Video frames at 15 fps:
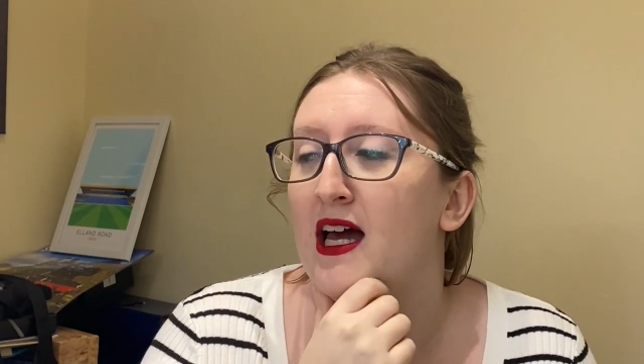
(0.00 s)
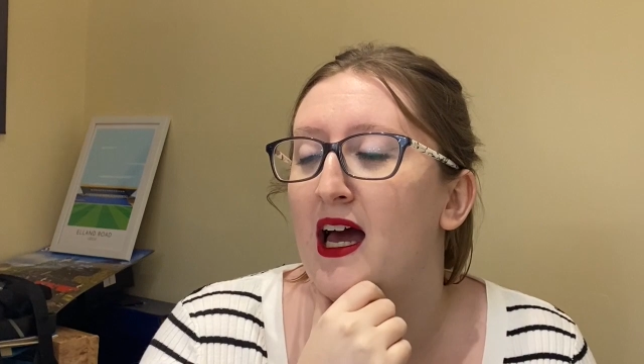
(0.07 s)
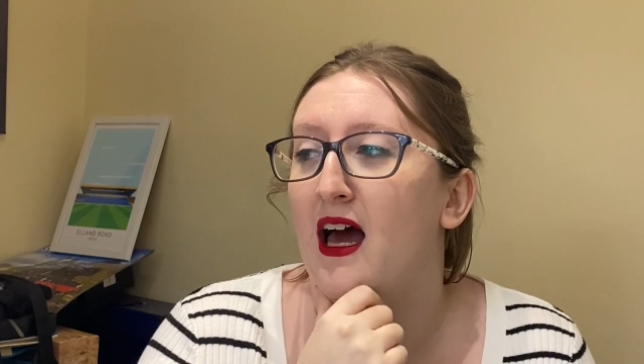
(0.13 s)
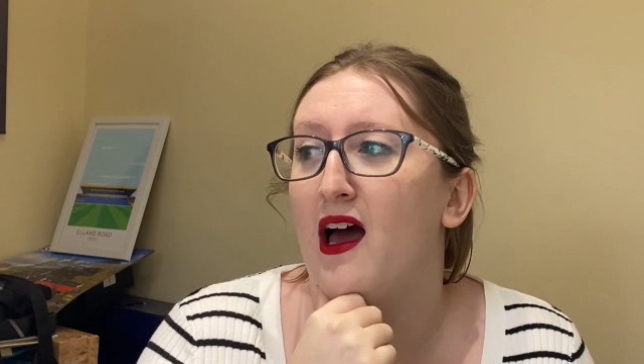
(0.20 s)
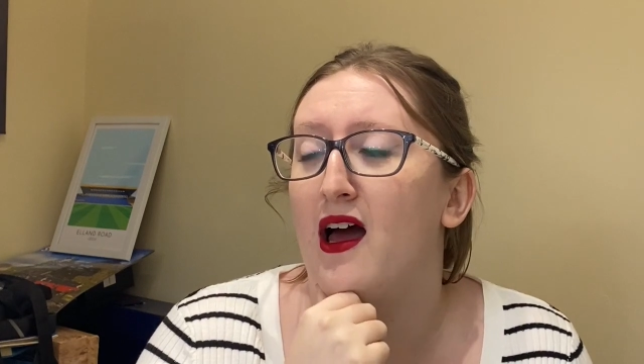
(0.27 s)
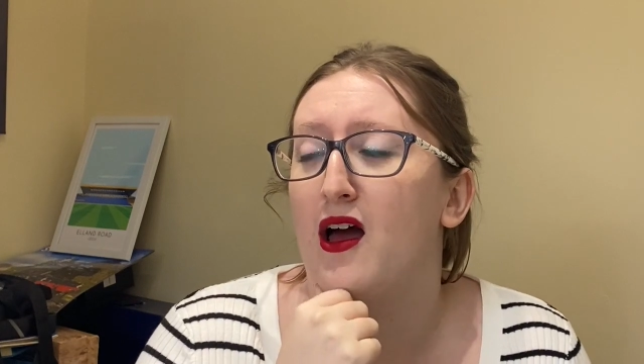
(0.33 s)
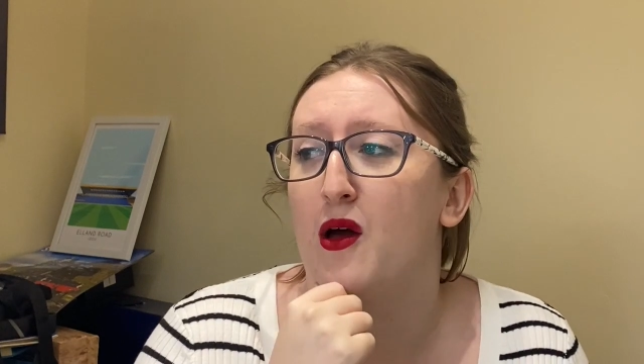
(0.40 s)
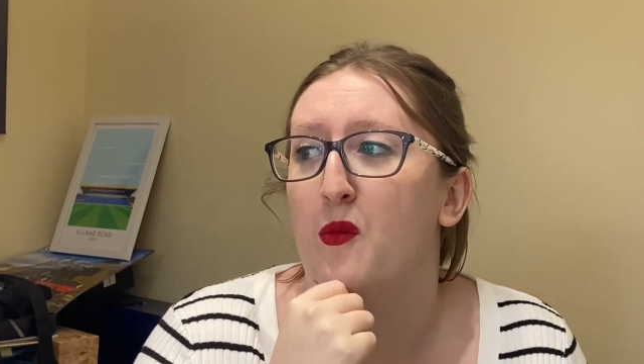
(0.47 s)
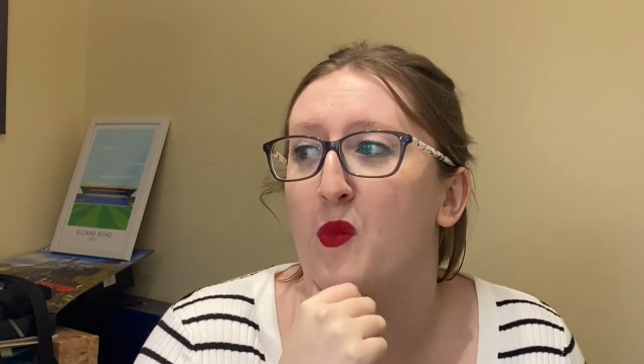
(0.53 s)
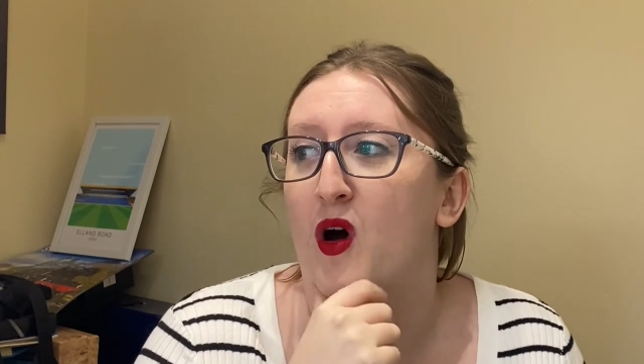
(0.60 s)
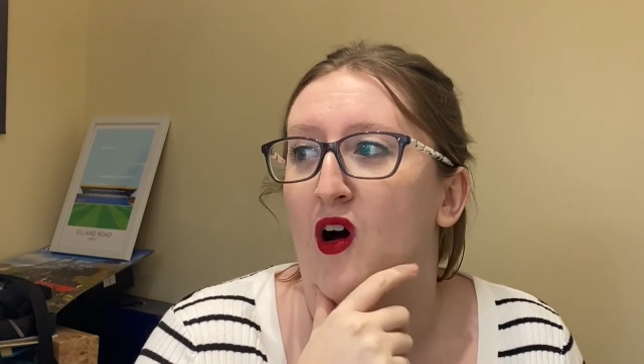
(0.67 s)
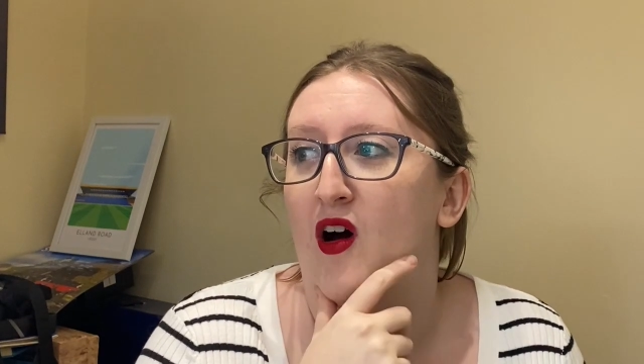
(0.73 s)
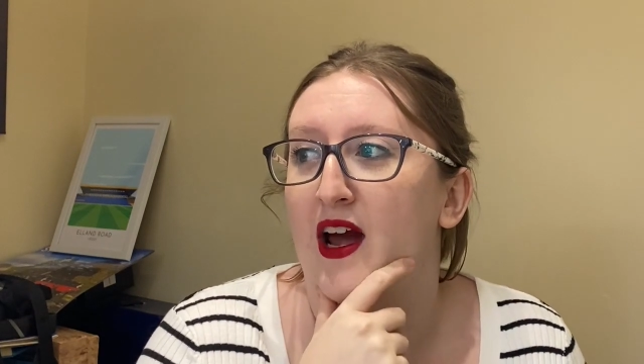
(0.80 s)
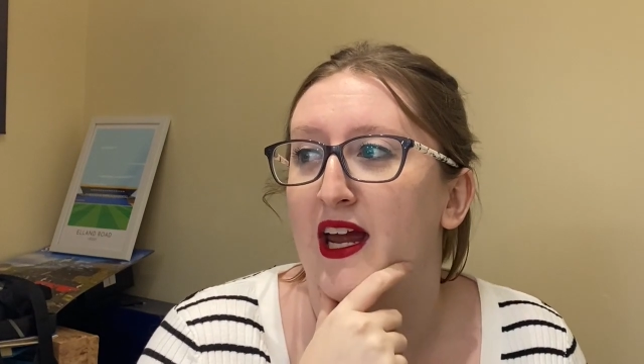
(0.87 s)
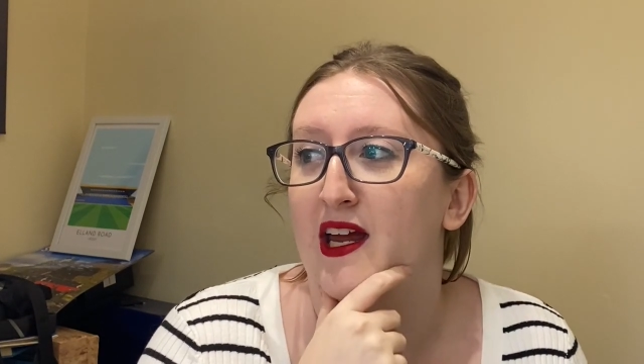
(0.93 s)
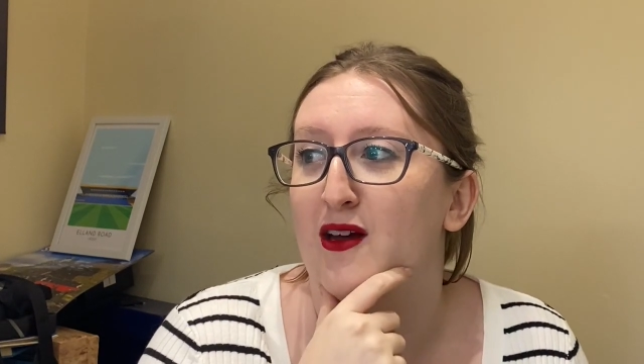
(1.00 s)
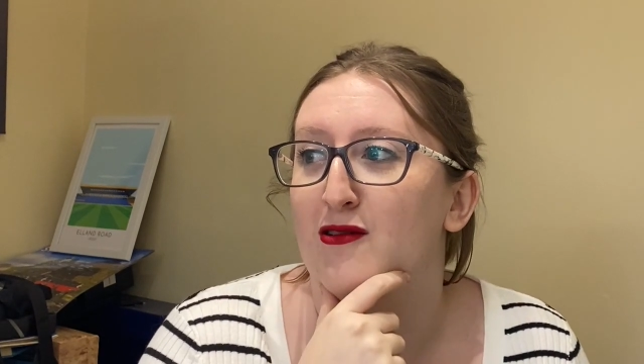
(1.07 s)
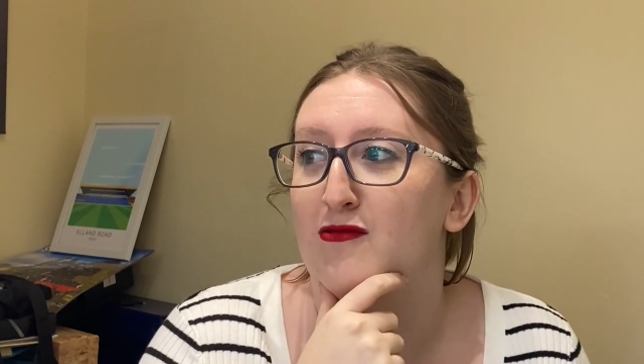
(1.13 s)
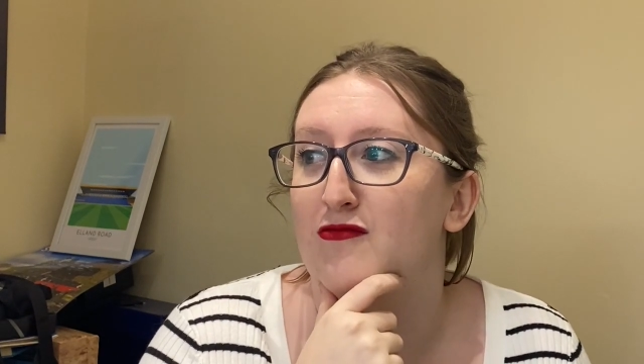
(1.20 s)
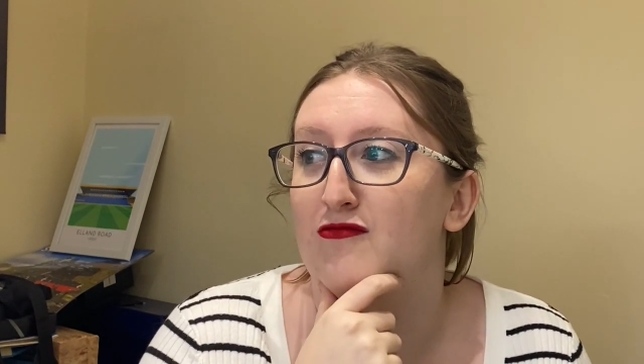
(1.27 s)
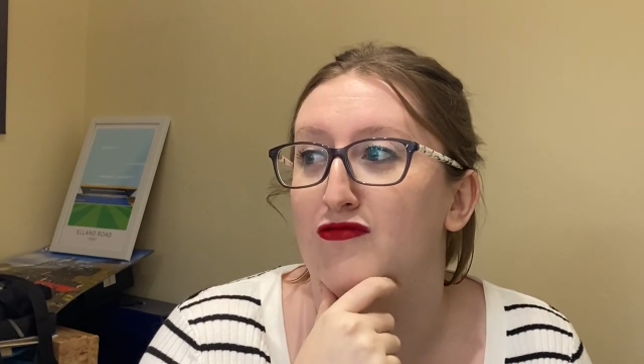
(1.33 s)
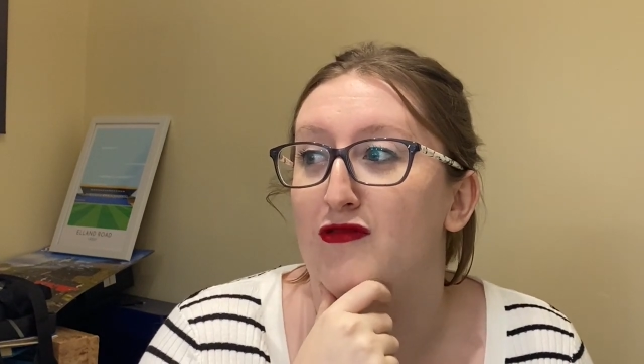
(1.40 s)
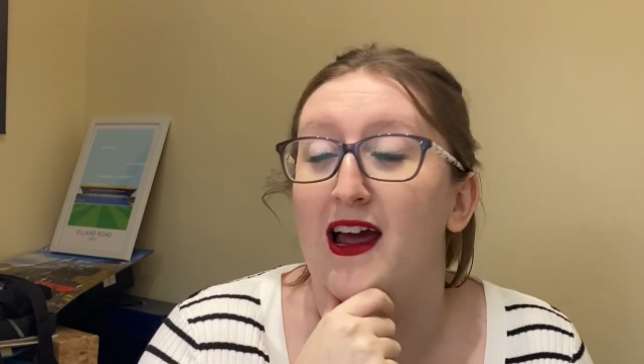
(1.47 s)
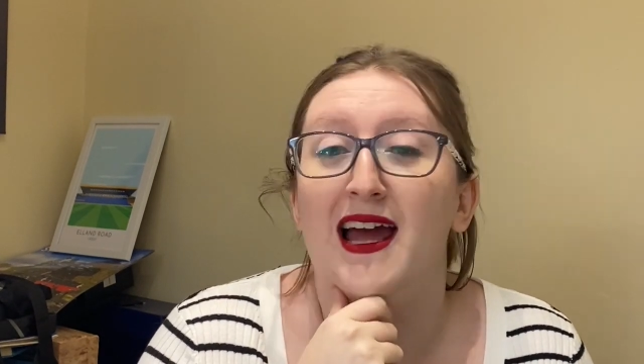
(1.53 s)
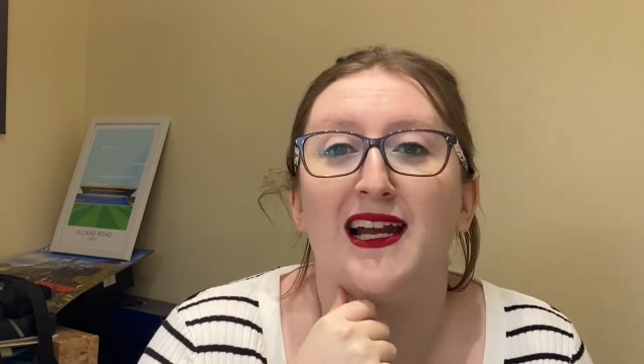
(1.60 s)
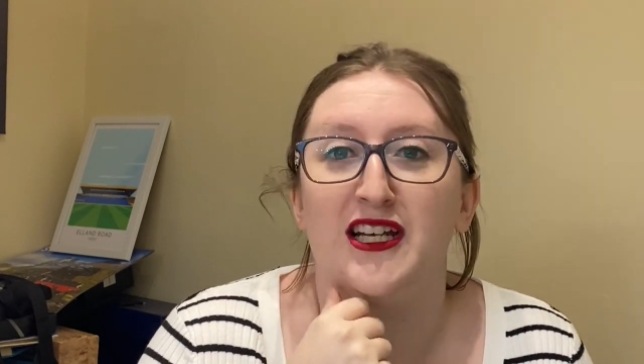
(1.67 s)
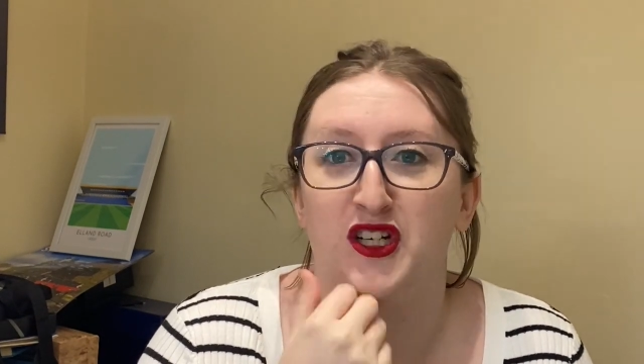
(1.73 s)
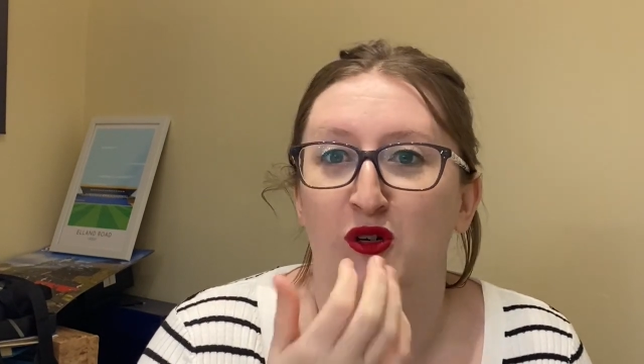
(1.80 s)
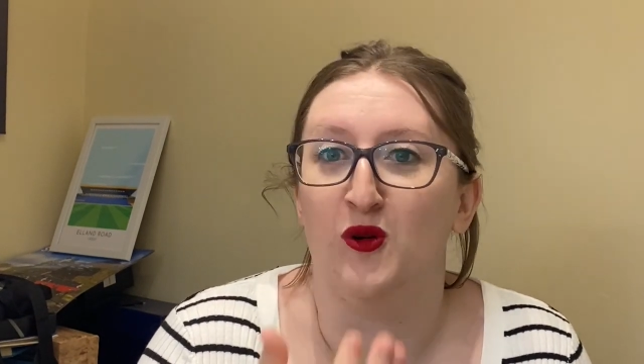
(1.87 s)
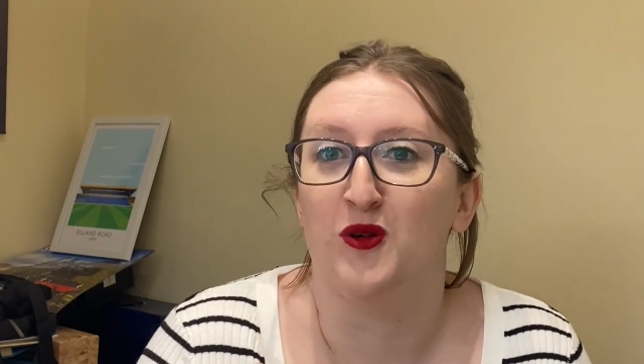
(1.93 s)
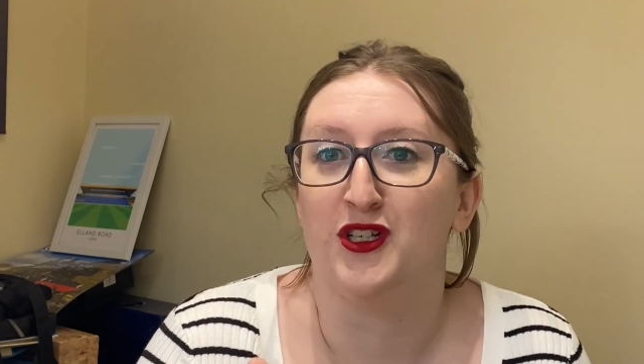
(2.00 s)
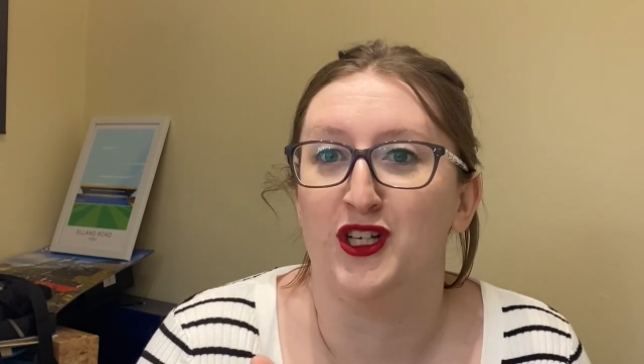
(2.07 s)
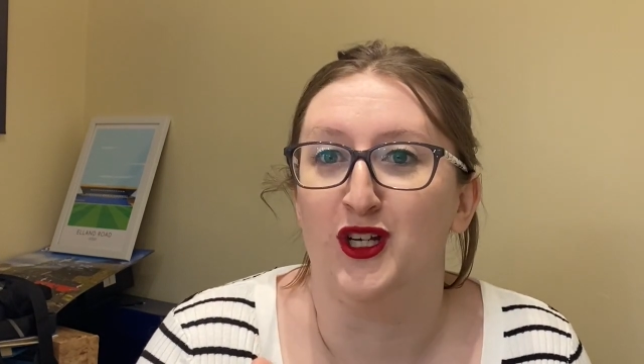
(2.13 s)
Um, I rarely talk to